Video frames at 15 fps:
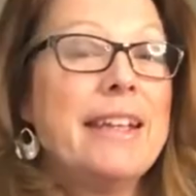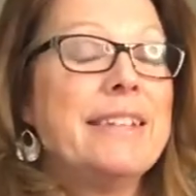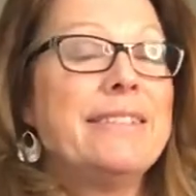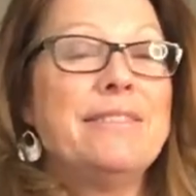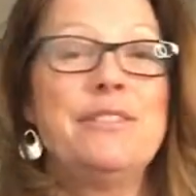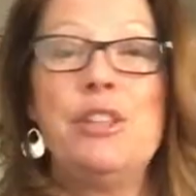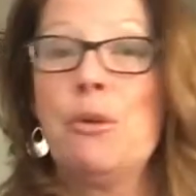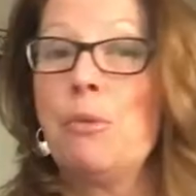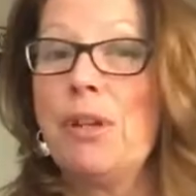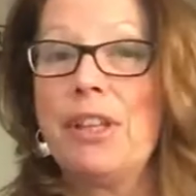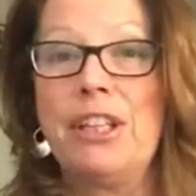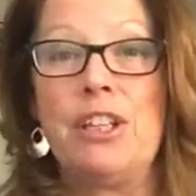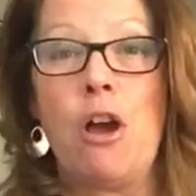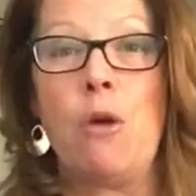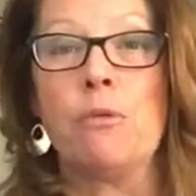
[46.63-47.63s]
You really
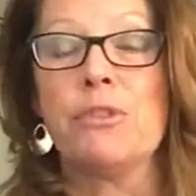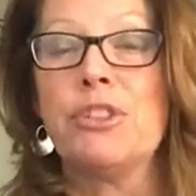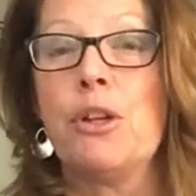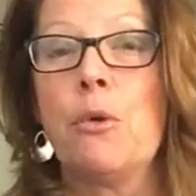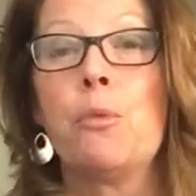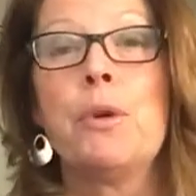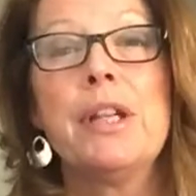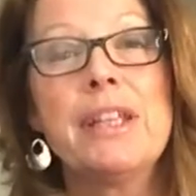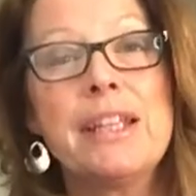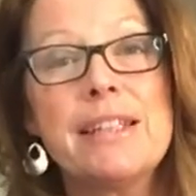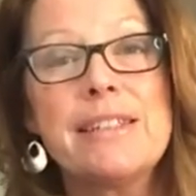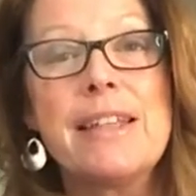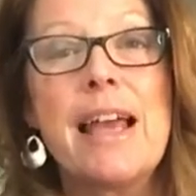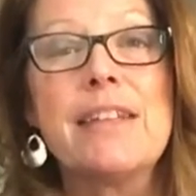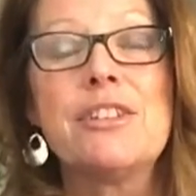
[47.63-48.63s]
don't. So really
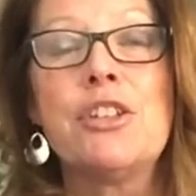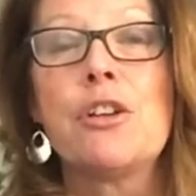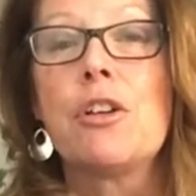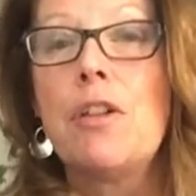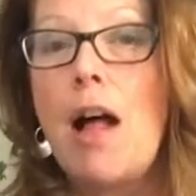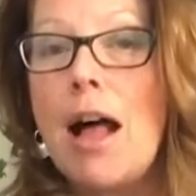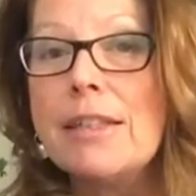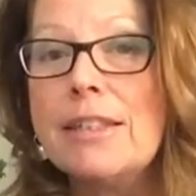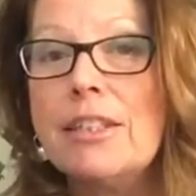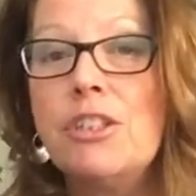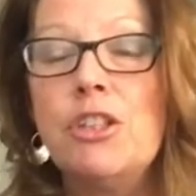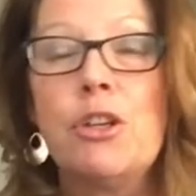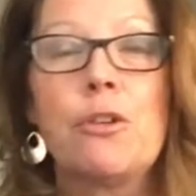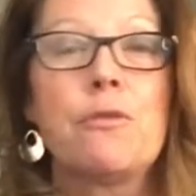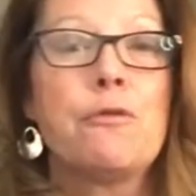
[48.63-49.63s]
assess your closets, your
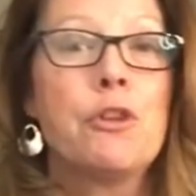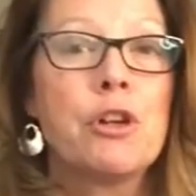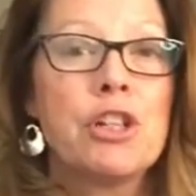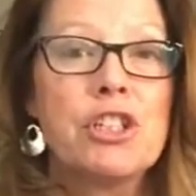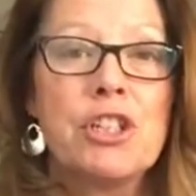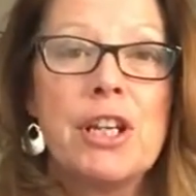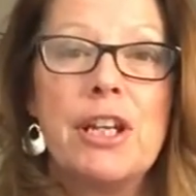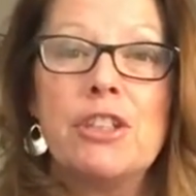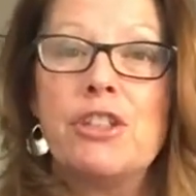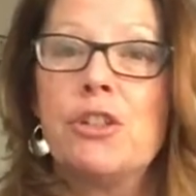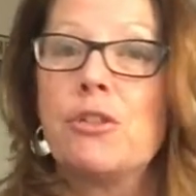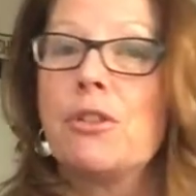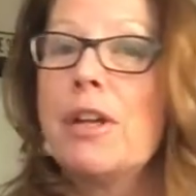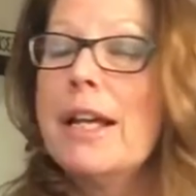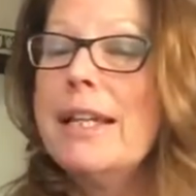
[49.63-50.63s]
furnishings, your
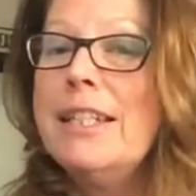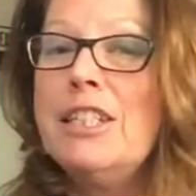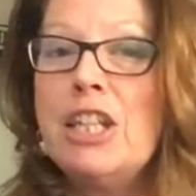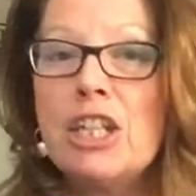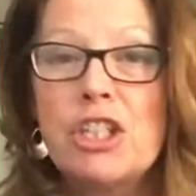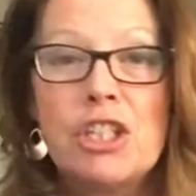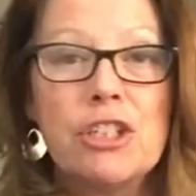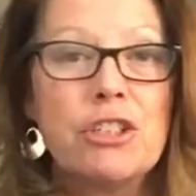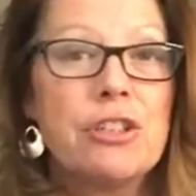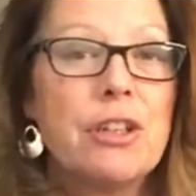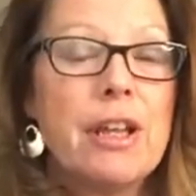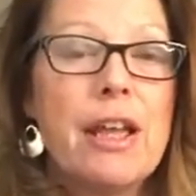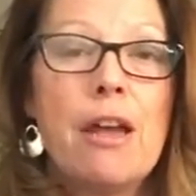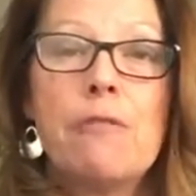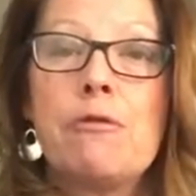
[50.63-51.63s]
dishes,
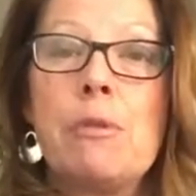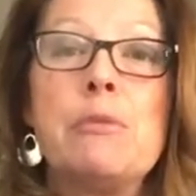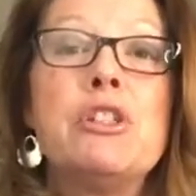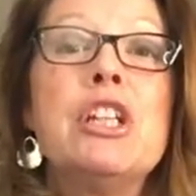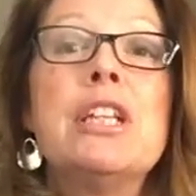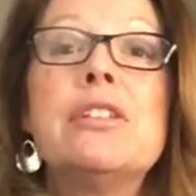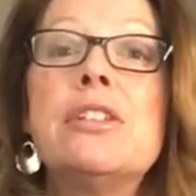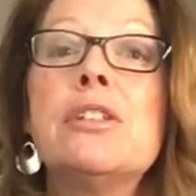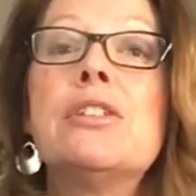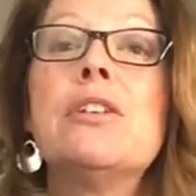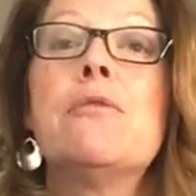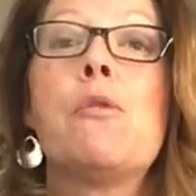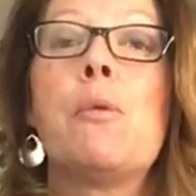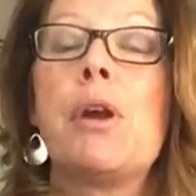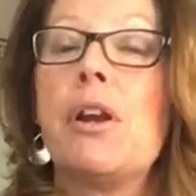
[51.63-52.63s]
from sheets to
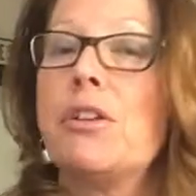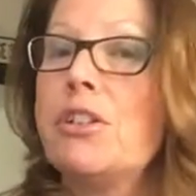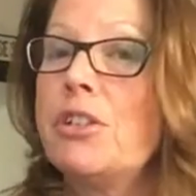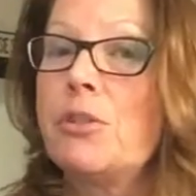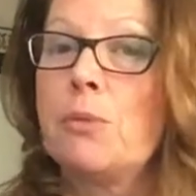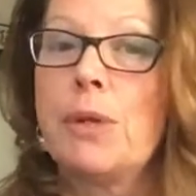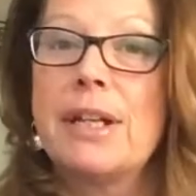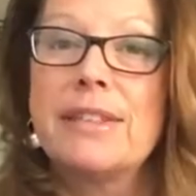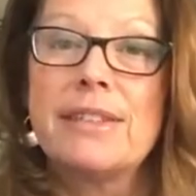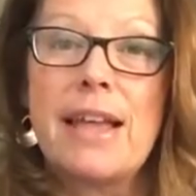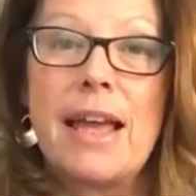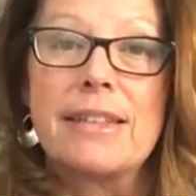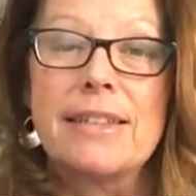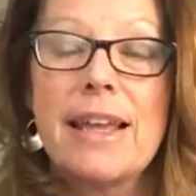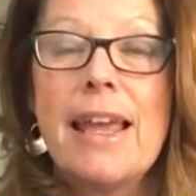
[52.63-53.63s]
silverware. Just reassess
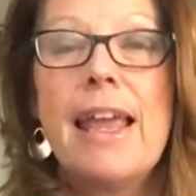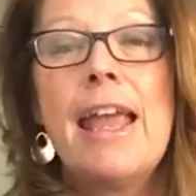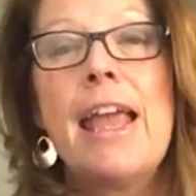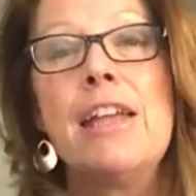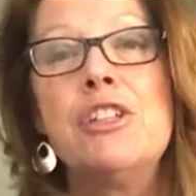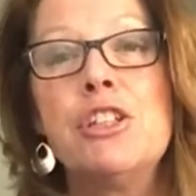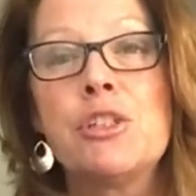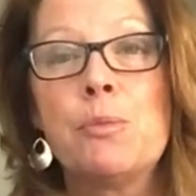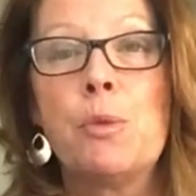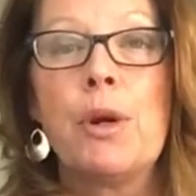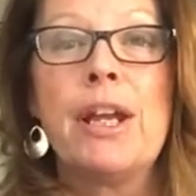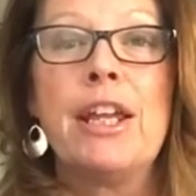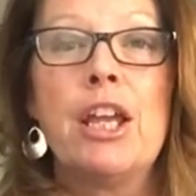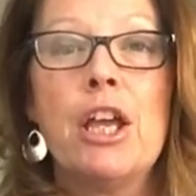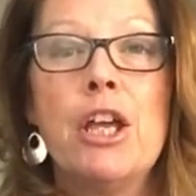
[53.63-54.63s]
and just bring
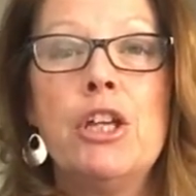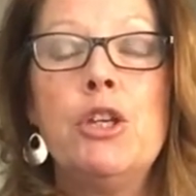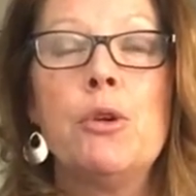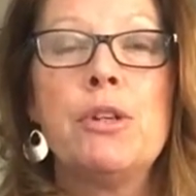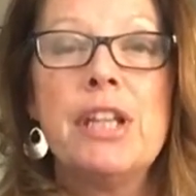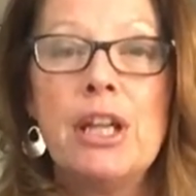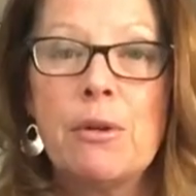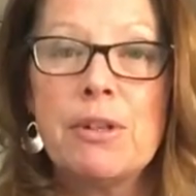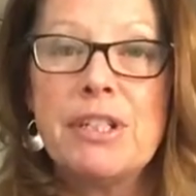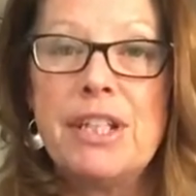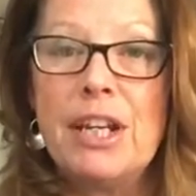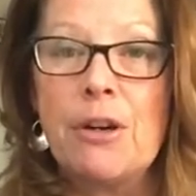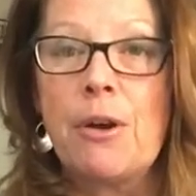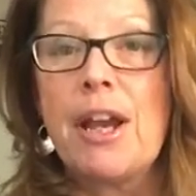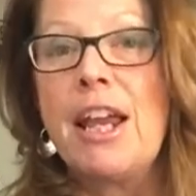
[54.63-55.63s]
your near and
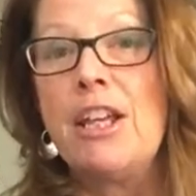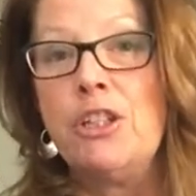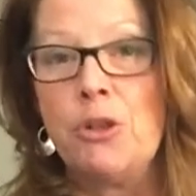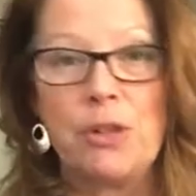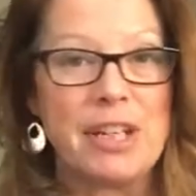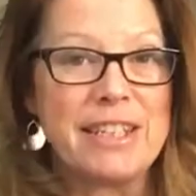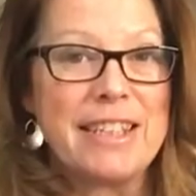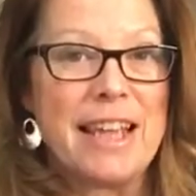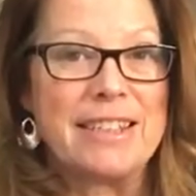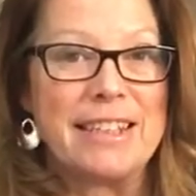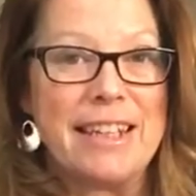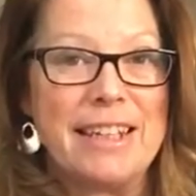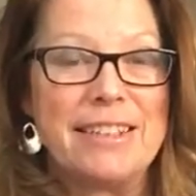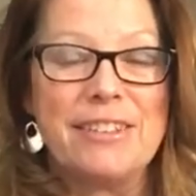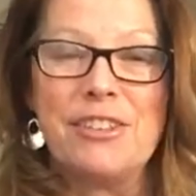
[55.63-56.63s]
dear and your
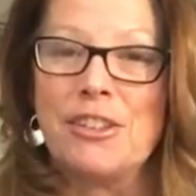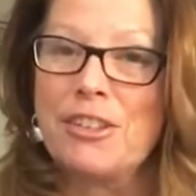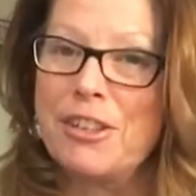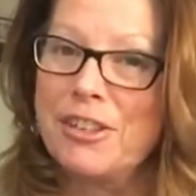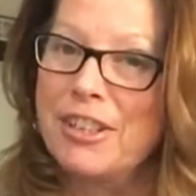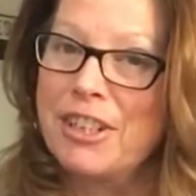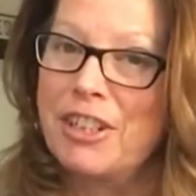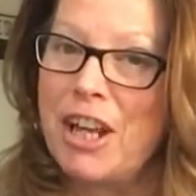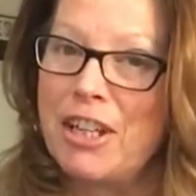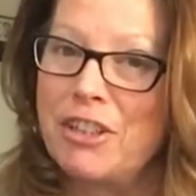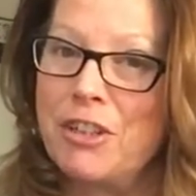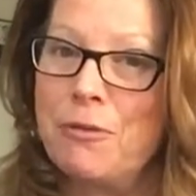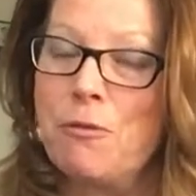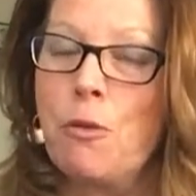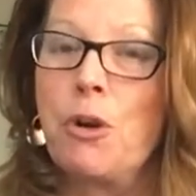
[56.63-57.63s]
necessities. Just a suggestion
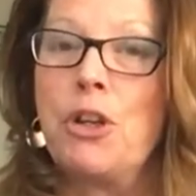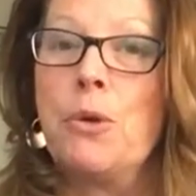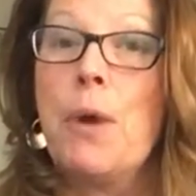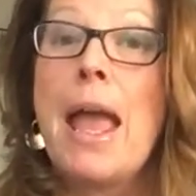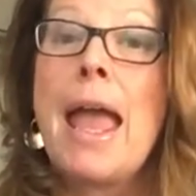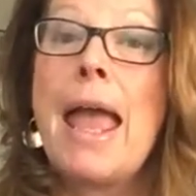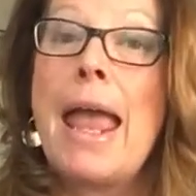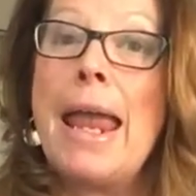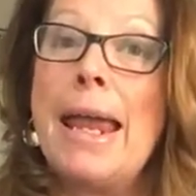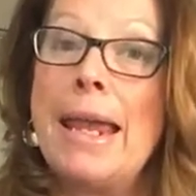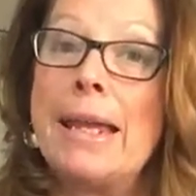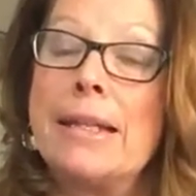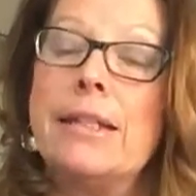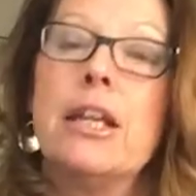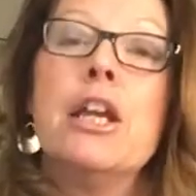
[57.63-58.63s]
for you. And
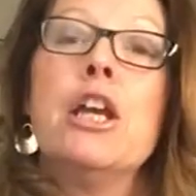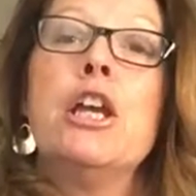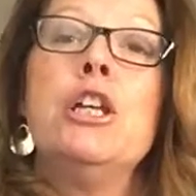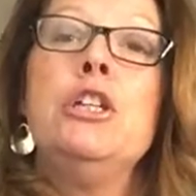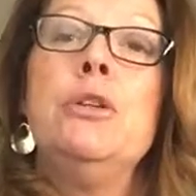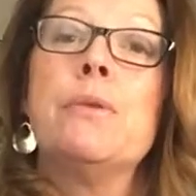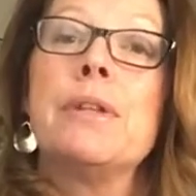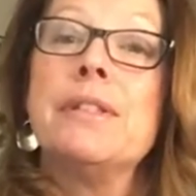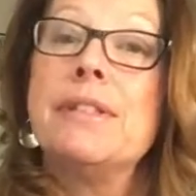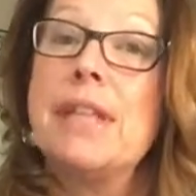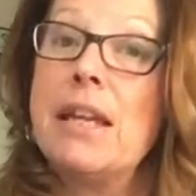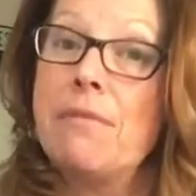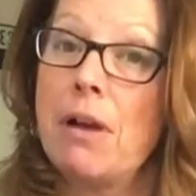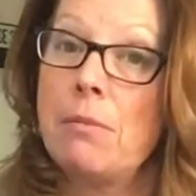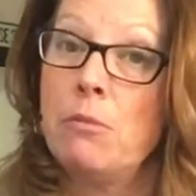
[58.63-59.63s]
you can save
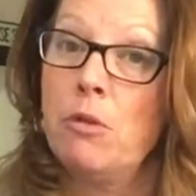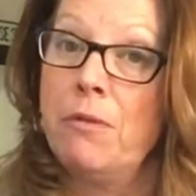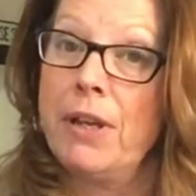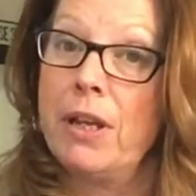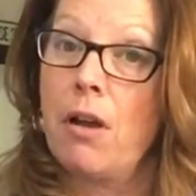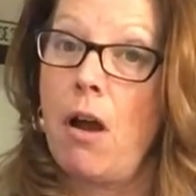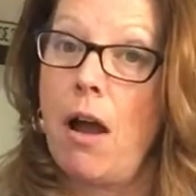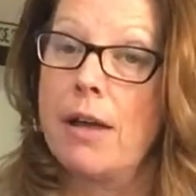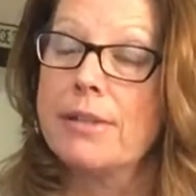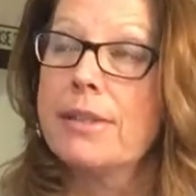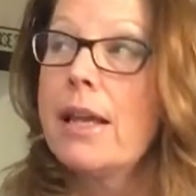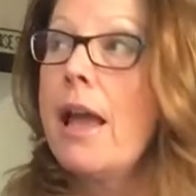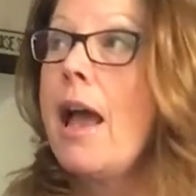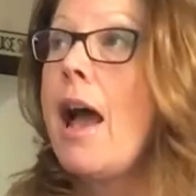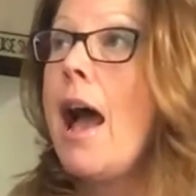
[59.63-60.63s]
on moving costs.
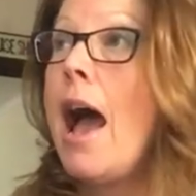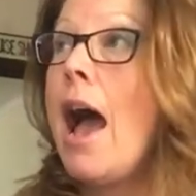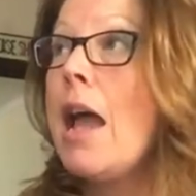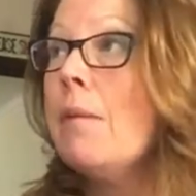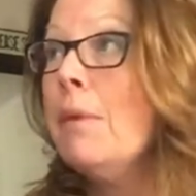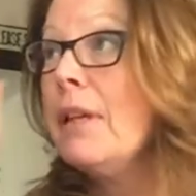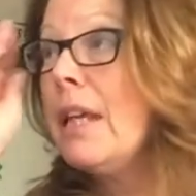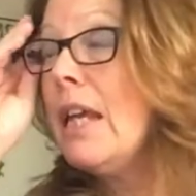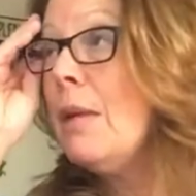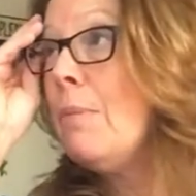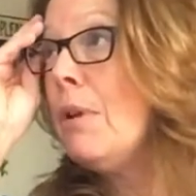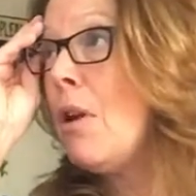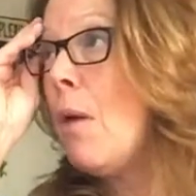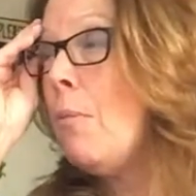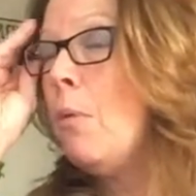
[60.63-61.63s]
I've been keeping
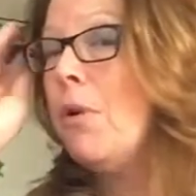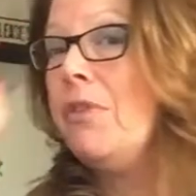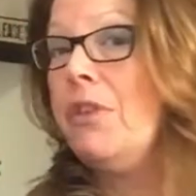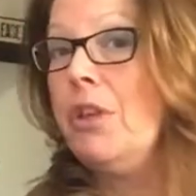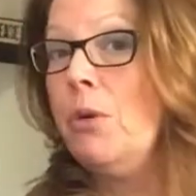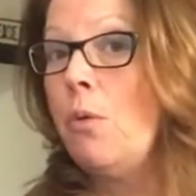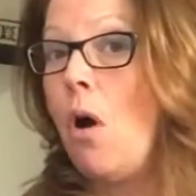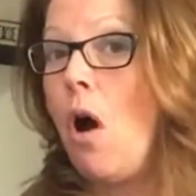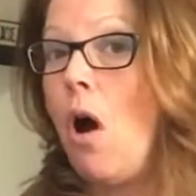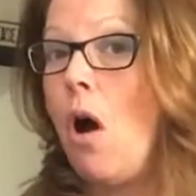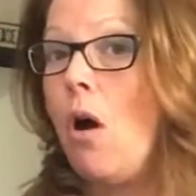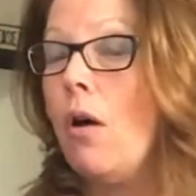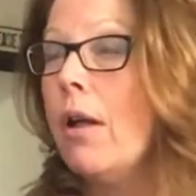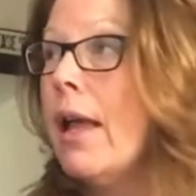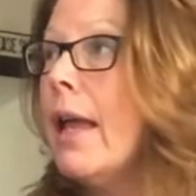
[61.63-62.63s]
up with U-Haul,
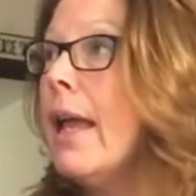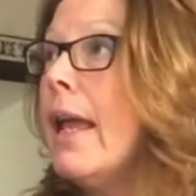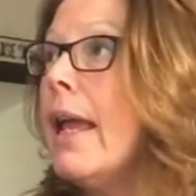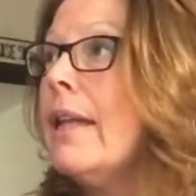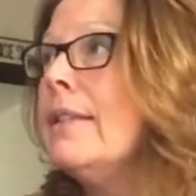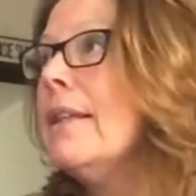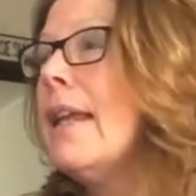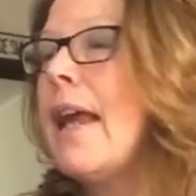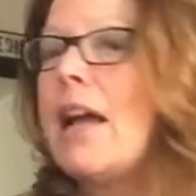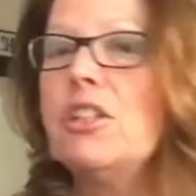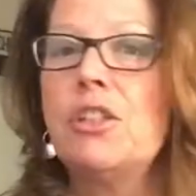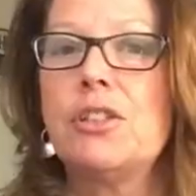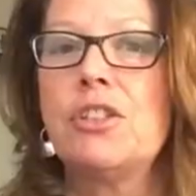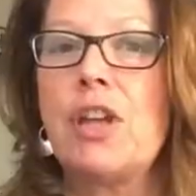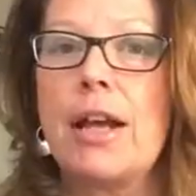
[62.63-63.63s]
and today I just
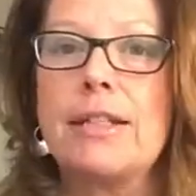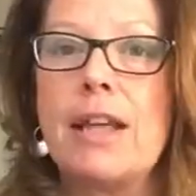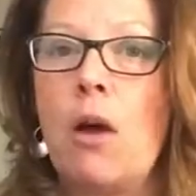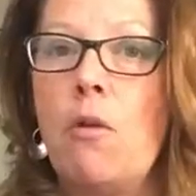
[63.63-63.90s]
checked out